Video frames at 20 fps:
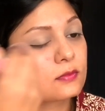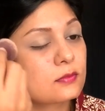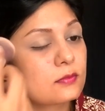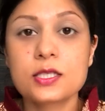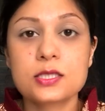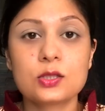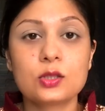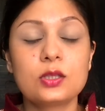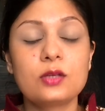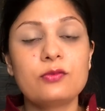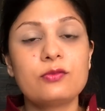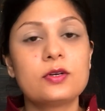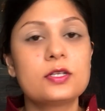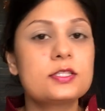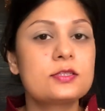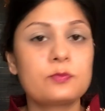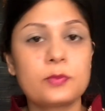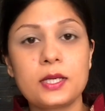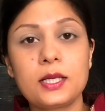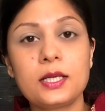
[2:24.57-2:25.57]
So the
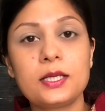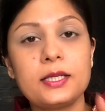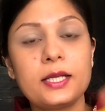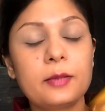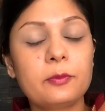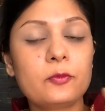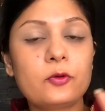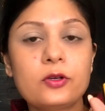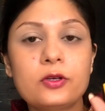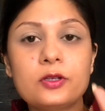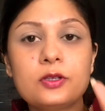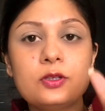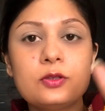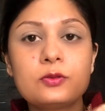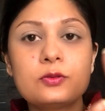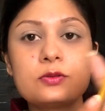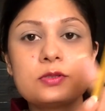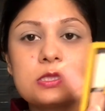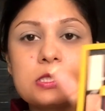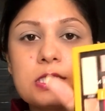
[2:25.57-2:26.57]
first palette I'm going to
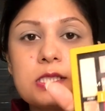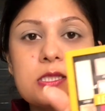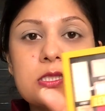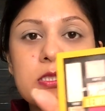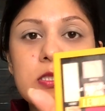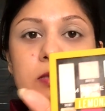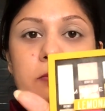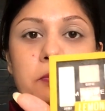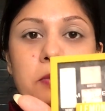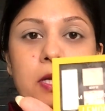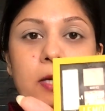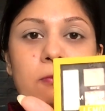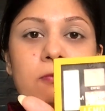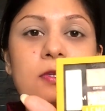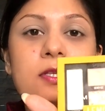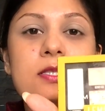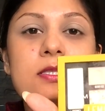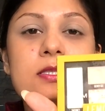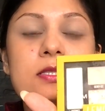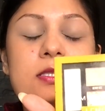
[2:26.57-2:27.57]
use is the
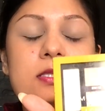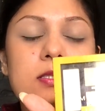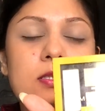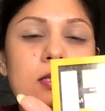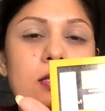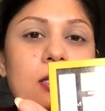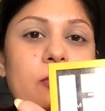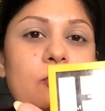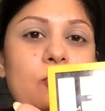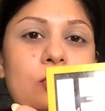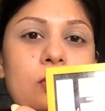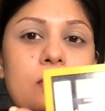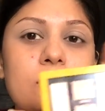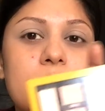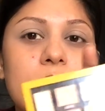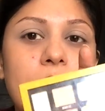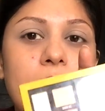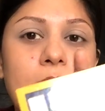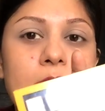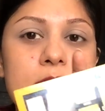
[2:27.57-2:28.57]
Maybelline's Lemonade
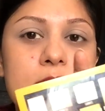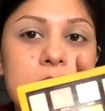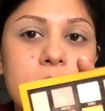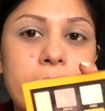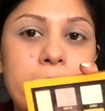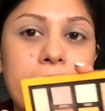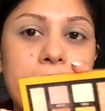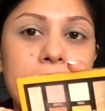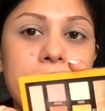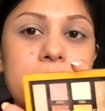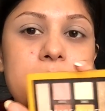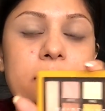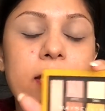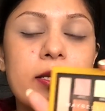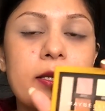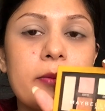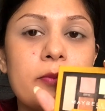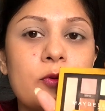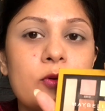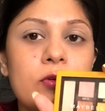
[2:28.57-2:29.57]
Grace palette, and
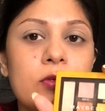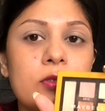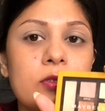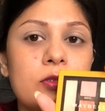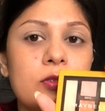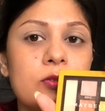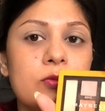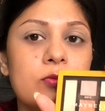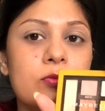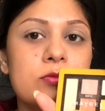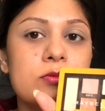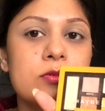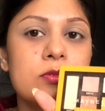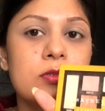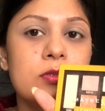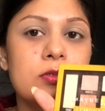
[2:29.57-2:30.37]
I'm going to use